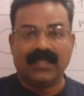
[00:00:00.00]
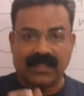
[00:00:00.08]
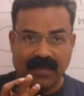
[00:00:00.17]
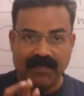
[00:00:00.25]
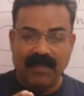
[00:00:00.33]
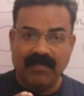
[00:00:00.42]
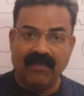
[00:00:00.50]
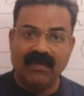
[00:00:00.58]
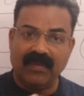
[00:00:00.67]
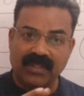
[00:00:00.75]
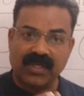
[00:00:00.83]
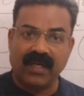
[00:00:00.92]
Some people
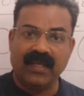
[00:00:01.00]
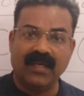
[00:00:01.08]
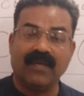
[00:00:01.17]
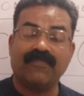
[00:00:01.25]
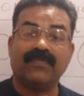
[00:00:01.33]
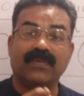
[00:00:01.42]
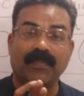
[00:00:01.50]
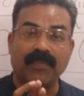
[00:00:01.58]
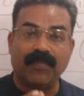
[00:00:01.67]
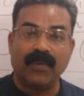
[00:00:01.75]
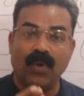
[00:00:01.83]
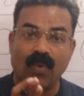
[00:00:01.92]
will be studying if the
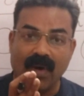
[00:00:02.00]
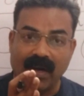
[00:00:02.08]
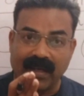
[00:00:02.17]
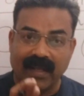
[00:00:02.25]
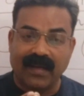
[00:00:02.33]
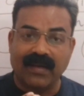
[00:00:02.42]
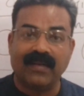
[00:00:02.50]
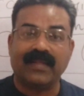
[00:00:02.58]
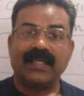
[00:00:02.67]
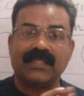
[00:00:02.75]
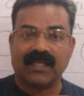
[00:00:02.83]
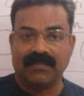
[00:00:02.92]
people who are taken
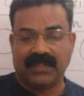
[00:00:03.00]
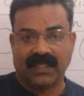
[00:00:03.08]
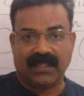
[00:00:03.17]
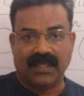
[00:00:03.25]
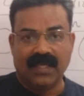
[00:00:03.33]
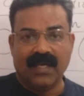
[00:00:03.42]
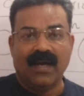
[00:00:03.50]
that subject.